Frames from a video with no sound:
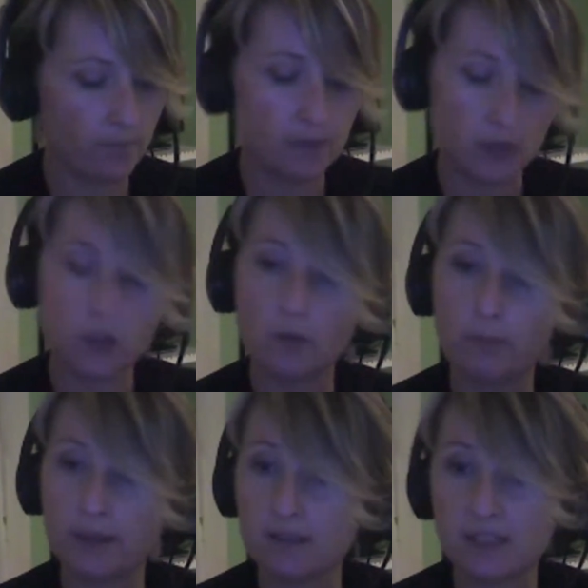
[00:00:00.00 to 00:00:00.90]
you can
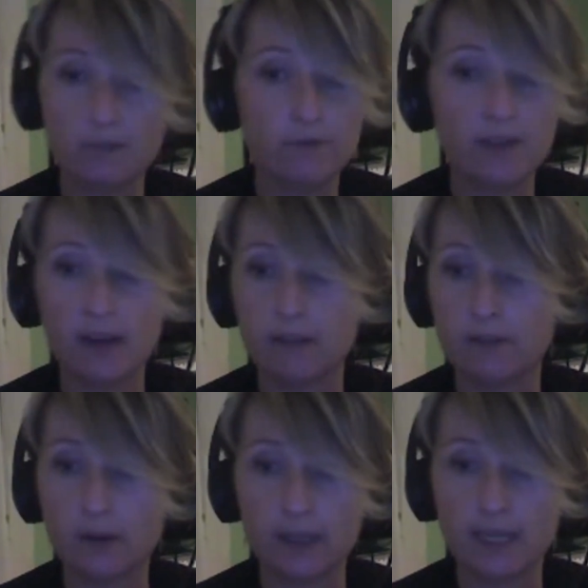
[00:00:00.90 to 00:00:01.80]
build in very, very
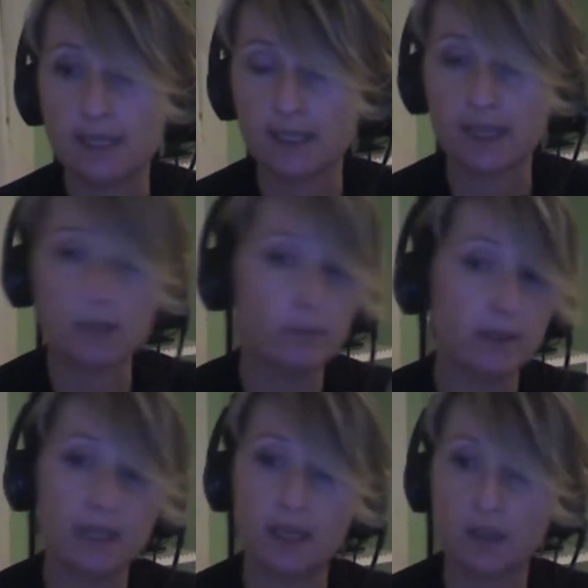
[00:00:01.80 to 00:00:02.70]
easily at the beginning of
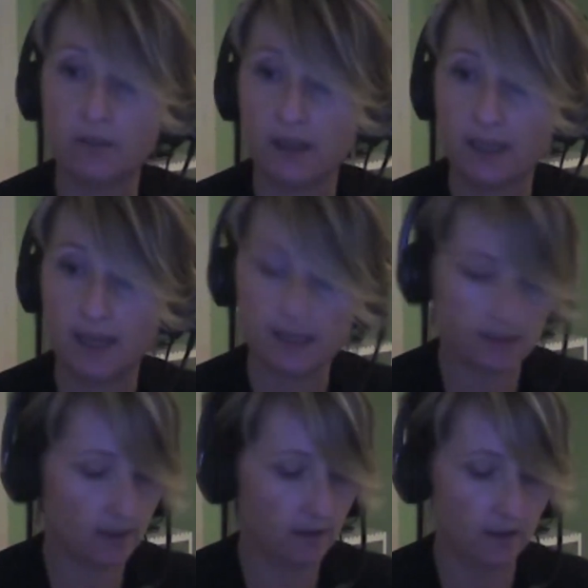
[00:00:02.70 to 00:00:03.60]
any lesson,
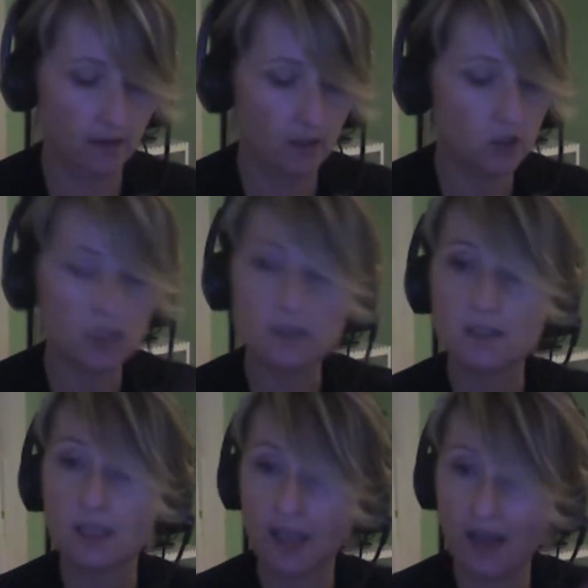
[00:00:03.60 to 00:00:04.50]
just to get
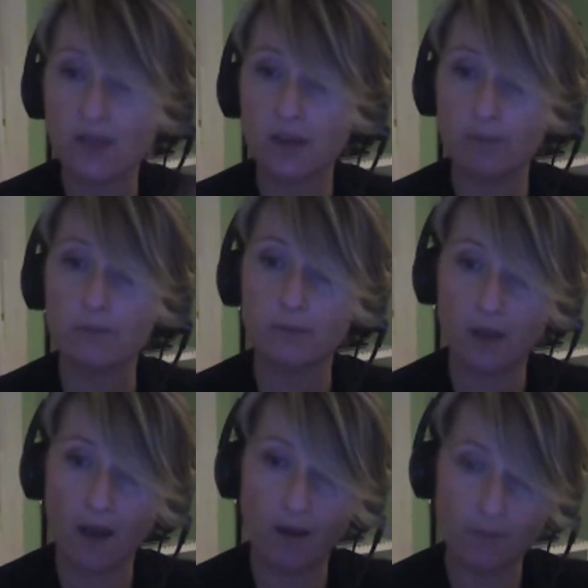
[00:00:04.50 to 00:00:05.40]
them kind
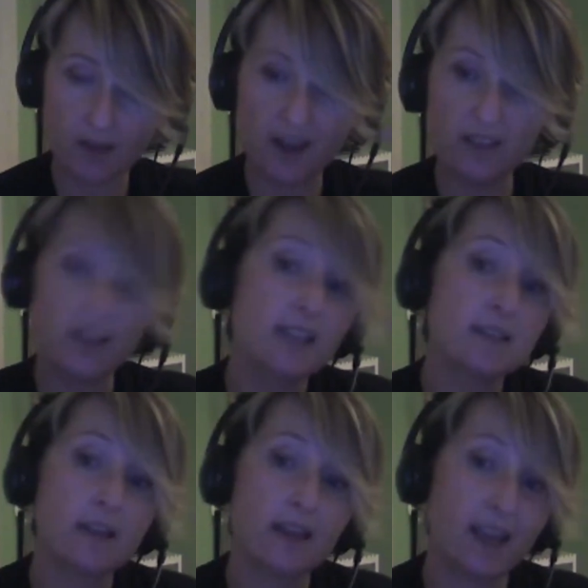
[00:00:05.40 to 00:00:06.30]
of into the
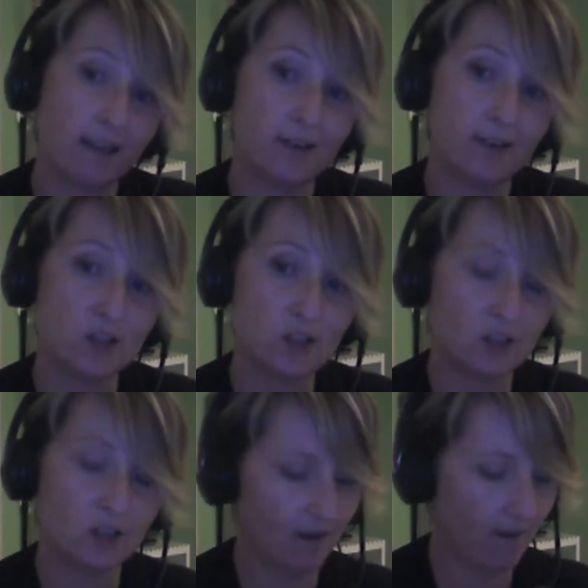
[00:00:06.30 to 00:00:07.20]
English
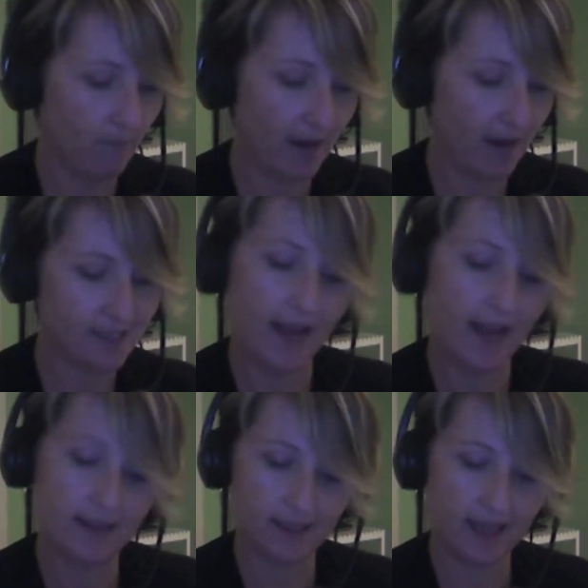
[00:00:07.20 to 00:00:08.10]
mindset
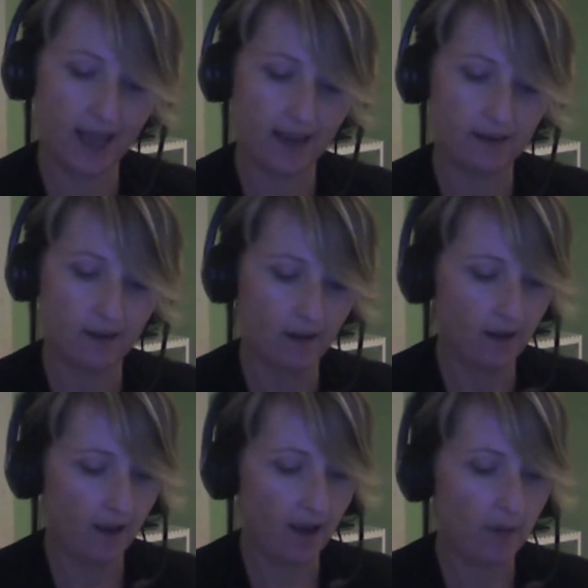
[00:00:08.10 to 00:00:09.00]
again.
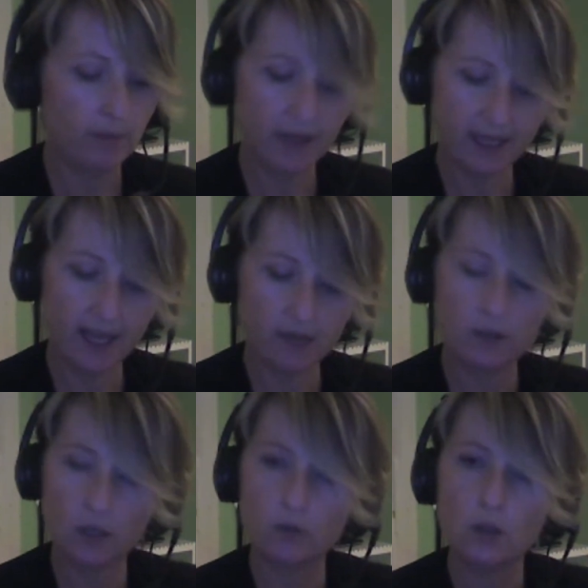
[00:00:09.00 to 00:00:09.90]
But again, you know,
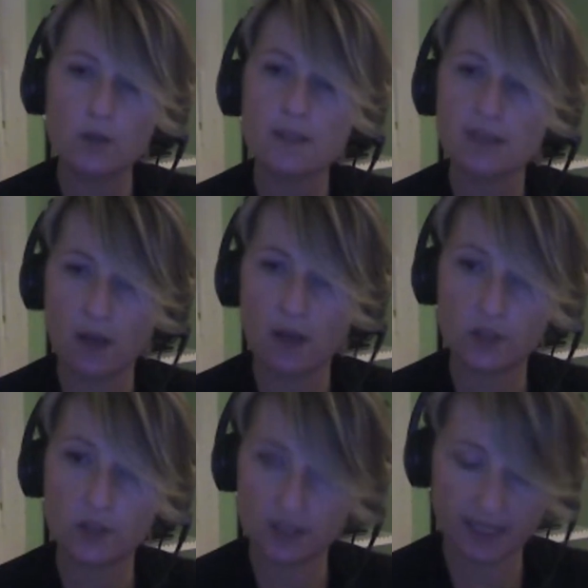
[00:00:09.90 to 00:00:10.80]
uses other
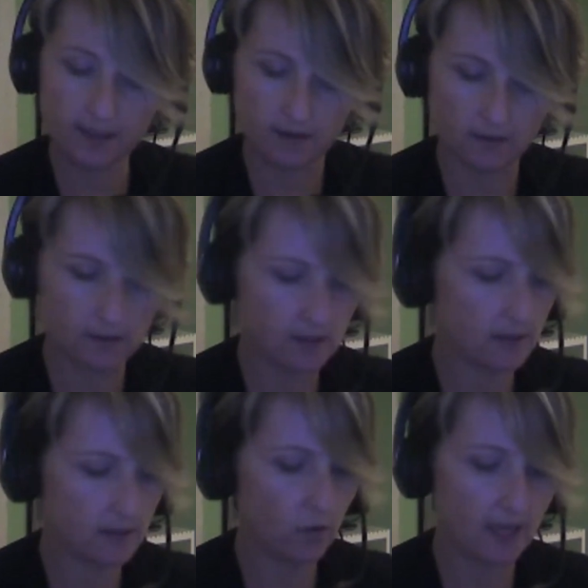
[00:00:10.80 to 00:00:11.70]
skills. So
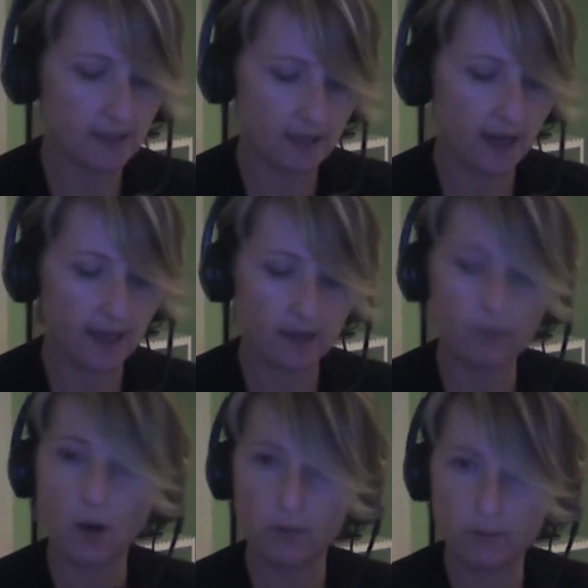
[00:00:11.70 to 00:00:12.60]
things like problem
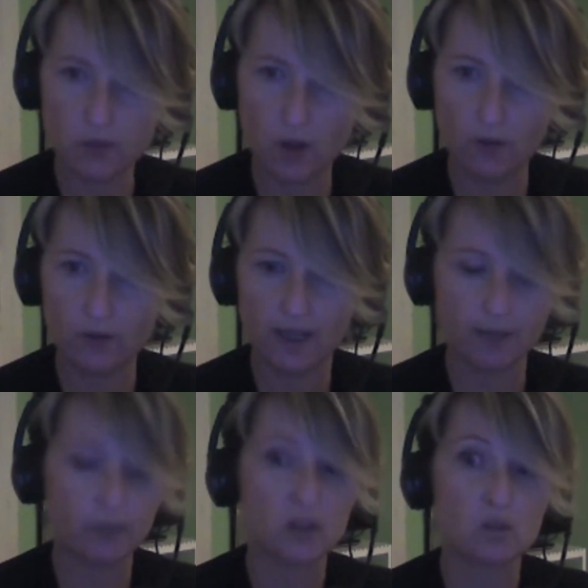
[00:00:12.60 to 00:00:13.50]
solving,
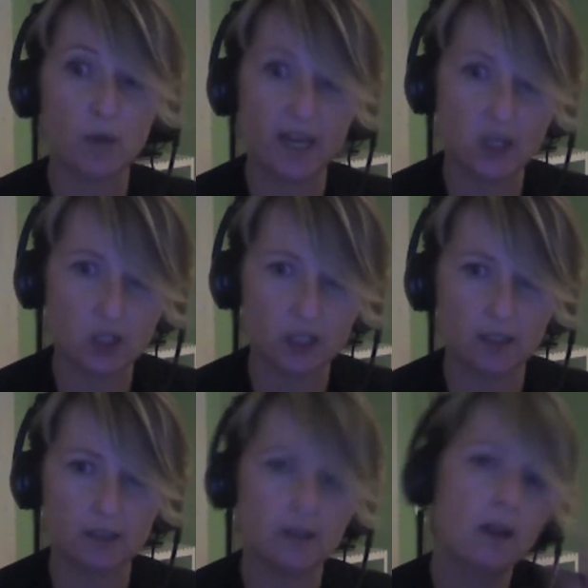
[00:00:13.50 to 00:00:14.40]
persuasion,
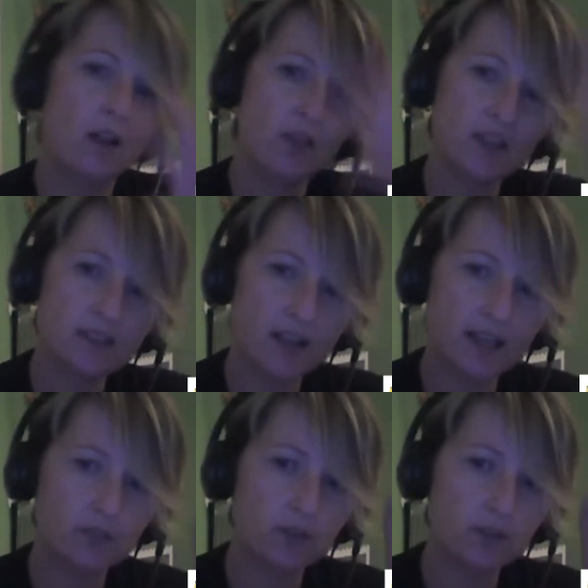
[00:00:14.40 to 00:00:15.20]
this kind of thing of